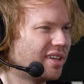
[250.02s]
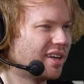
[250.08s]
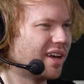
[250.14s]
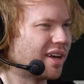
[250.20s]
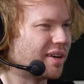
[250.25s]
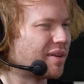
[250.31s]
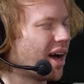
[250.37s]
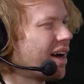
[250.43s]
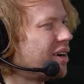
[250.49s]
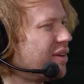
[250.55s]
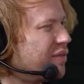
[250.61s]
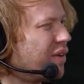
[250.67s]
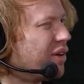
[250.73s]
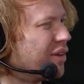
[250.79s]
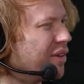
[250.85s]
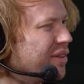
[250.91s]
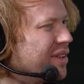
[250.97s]
I kind of
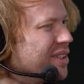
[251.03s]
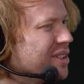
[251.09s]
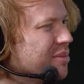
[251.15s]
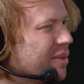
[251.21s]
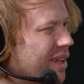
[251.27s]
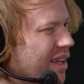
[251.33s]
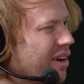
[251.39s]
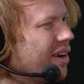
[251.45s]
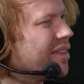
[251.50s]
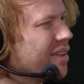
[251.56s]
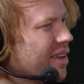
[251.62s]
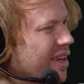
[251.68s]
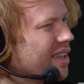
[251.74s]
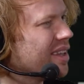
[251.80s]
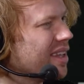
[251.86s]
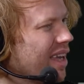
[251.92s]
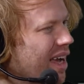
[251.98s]
follow this. But then
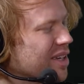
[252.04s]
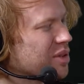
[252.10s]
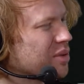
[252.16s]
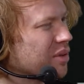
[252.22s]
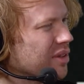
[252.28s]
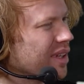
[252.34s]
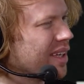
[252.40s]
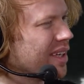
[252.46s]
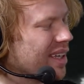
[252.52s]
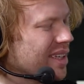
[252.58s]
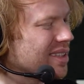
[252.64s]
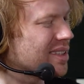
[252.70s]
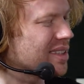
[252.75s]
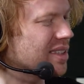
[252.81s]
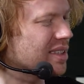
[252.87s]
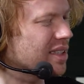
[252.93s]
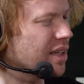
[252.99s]
in the actual
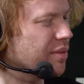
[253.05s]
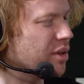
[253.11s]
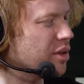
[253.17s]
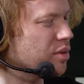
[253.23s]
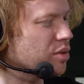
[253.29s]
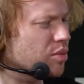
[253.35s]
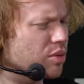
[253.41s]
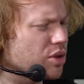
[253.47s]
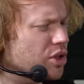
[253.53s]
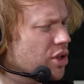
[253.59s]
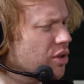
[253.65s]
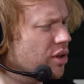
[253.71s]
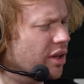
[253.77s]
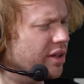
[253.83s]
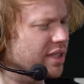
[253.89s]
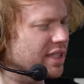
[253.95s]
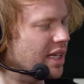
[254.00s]
instance of it, we were
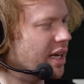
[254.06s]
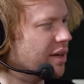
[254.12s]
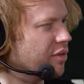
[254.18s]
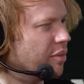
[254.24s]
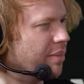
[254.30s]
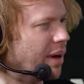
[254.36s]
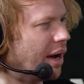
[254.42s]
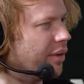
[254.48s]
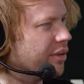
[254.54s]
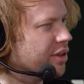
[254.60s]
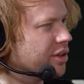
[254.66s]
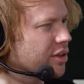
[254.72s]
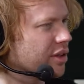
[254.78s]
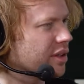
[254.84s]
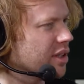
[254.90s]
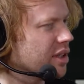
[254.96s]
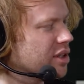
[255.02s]
shooting on the side of a mountain
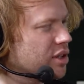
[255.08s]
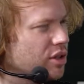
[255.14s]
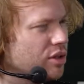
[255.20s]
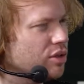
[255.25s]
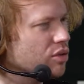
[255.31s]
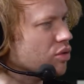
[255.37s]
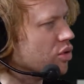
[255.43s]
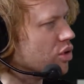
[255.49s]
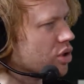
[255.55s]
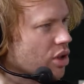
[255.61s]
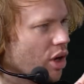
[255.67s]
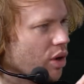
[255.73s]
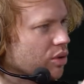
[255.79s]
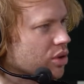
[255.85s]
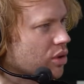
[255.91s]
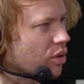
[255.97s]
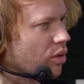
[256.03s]
during this huge
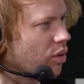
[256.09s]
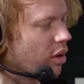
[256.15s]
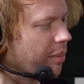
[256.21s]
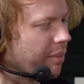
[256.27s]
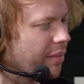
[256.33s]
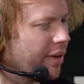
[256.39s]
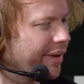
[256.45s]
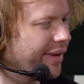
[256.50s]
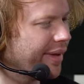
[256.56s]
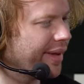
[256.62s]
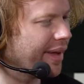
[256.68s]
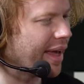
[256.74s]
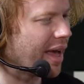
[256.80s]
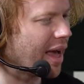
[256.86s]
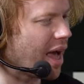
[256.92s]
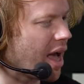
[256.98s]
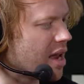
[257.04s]
snowstorm.
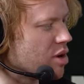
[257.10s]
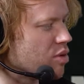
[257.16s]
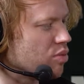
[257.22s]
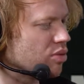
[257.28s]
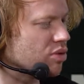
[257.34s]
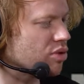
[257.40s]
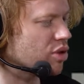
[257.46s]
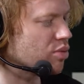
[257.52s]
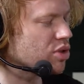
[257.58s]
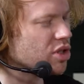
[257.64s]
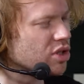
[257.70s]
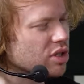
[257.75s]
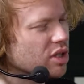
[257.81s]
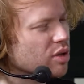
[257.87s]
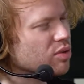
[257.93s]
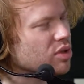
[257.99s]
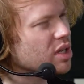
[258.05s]
And there
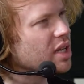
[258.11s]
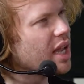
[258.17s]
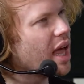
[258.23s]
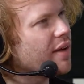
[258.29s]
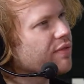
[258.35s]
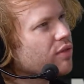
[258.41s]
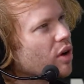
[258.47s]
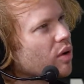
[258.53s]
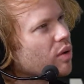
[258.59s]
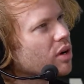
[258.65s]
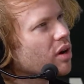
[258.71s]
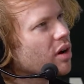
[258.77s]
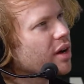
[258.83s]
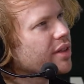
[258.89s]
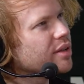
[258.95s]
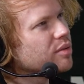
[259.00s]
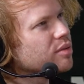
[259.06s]
was enough going
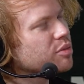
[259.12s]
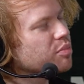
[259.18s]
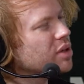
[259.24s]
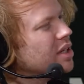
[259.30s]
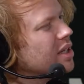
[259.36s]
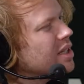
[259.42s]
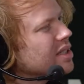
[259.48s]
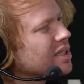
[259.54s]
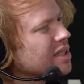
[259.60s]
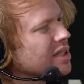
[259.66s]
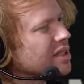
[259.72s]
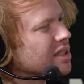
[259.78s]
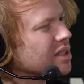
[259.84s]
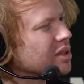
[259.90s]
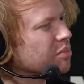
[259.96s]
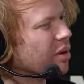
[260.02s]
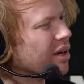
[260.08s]
on that it was pretty easy to
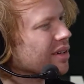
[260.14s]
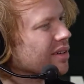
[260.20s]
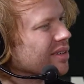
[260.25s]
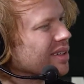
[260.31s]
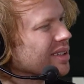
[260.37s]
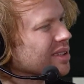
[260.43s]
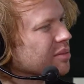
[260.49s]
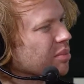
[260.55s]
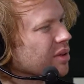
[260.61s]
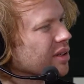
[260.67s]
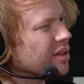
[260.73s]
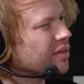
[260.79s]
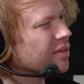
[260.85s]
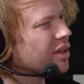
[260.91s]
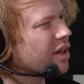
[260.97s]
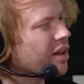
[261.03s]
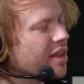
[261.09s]
suspend your
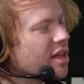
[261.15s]
disbelief.